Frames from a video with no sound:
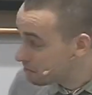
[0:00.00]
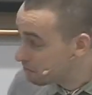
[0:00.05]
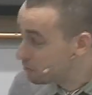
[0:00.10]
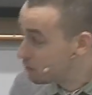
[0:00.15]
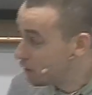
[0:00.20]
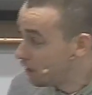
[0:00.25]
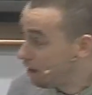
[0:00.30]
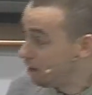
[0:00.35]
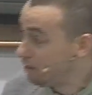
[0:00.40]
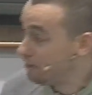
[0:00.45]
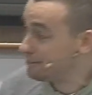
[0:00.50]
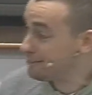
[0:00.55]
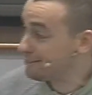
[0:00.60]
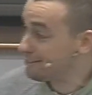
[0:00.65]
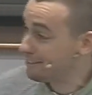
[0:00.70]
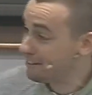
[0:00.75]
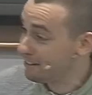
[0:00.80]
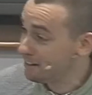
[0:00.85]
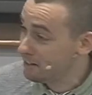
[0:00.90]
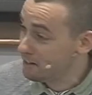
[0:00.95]
of God.
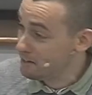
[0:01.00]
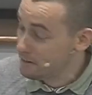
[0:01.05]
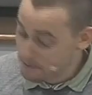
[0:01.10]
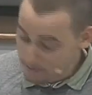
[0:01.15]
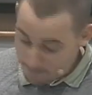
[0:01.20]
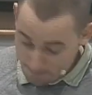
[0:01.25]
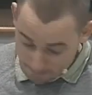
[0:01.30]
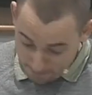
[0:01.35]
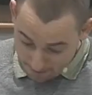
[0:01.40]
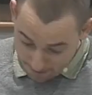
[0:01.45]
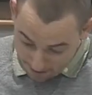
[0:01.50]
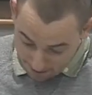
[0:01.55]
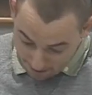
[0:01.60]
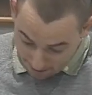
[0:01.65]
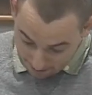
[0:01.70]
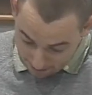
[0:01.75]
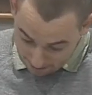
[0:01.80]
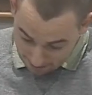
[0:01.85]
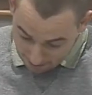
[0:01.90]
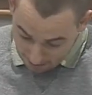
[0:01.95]

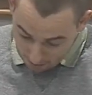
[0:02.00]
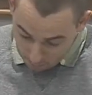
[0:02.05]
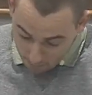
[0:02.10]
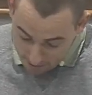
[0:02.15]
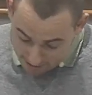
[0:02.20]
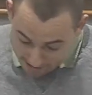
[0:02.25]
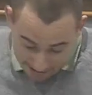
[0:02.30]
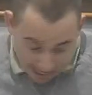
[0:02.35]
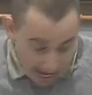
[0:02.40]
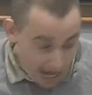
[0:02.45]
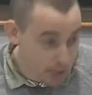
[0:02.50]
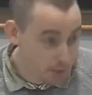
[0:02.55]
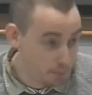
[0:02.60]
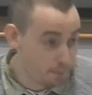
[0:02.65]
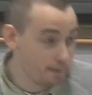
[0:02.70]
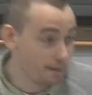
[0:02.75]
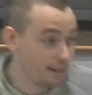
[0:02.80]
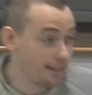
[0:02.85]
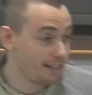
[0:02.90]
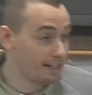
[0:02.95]
We
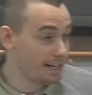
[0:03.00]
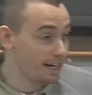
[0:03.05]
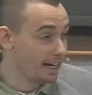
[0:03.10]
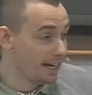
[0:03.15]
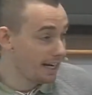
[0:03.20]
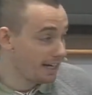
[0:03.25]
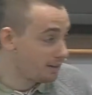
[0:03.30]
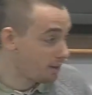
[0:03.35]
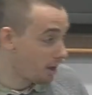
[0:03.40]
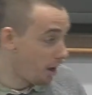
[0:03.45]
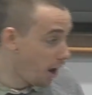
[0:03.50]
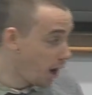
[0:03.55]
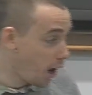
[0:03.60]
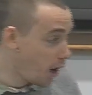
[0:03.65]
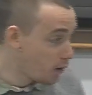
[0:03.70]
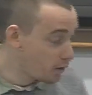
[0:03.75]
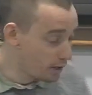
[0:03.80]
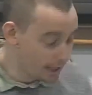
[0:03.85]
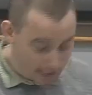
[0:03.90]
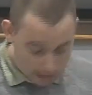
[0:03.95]
desperately need the
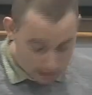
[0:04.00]
Holy